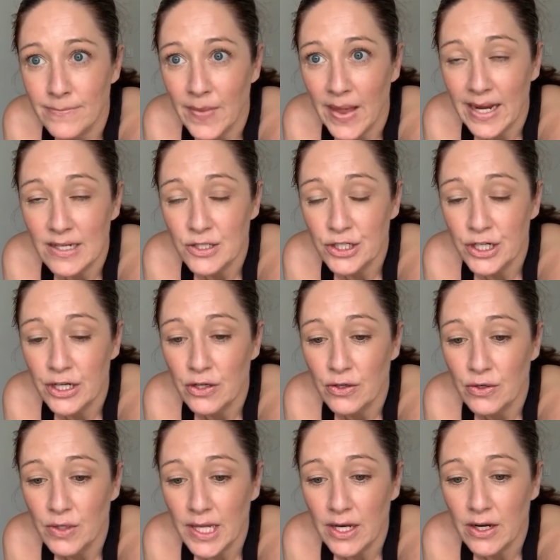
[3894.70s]
Like I shared
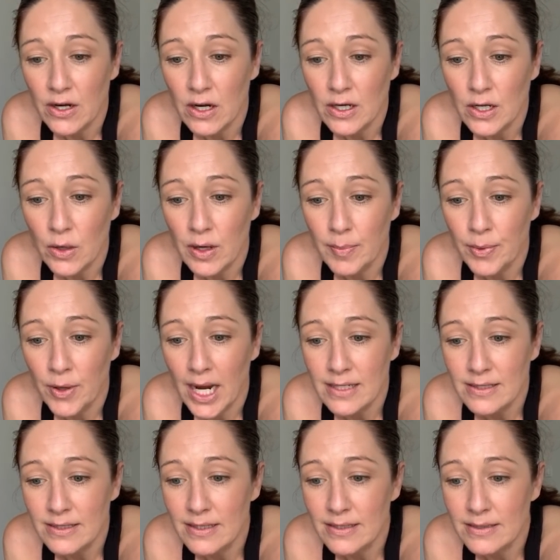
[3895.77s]
earlier, our yoga
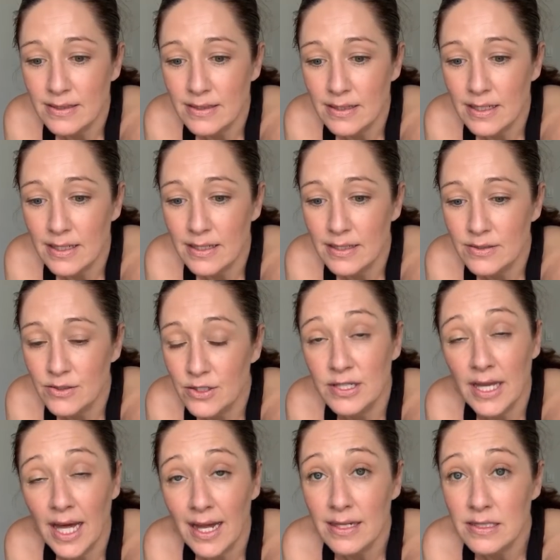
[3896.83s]
practice is
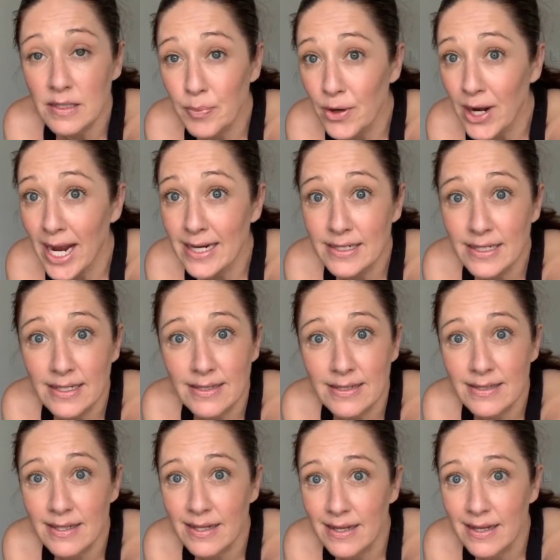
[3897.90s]
just that it's a
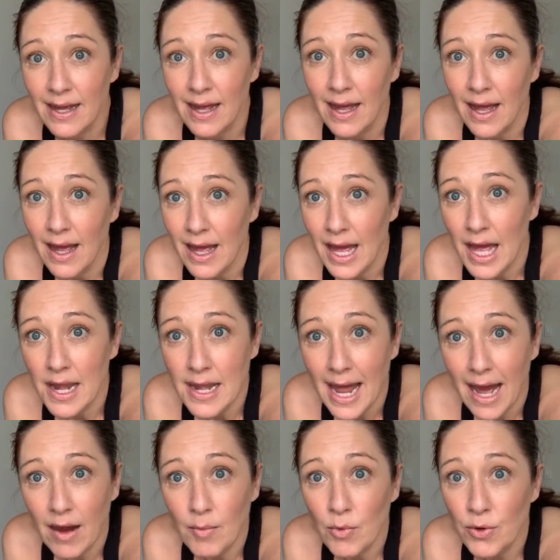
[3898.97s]
practice. And
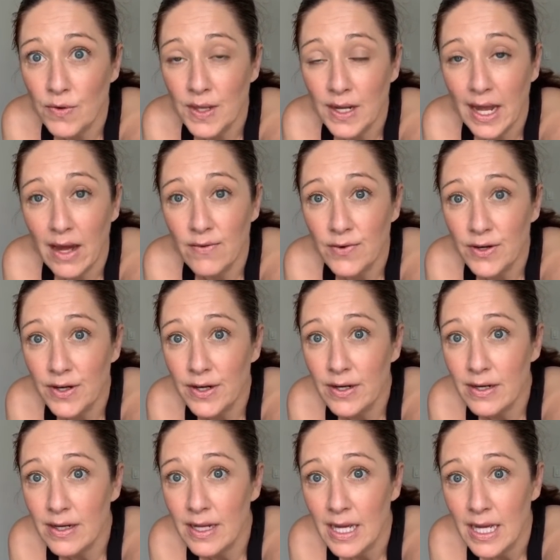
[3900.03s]
now more than
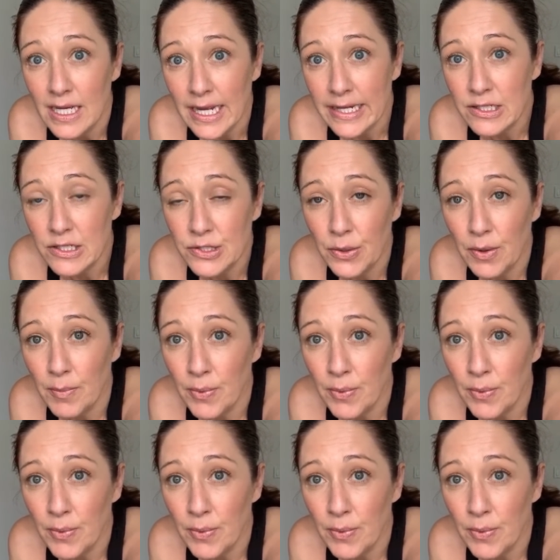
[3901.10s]
ever, it's so